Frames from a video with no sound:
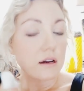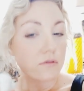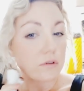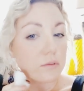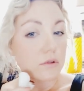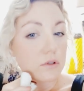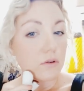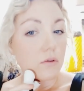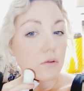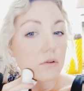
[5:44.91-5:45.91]
comfortable
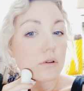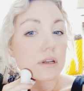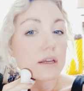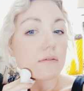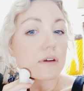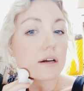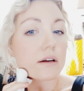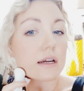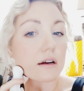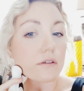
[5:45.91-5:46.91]
to hold and
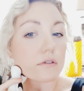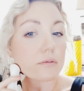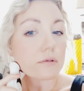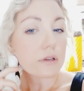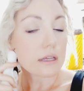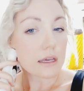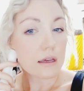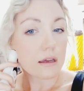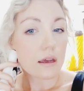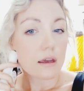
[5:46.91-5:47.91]
very comfortable to
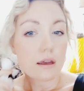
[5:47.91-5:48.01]
get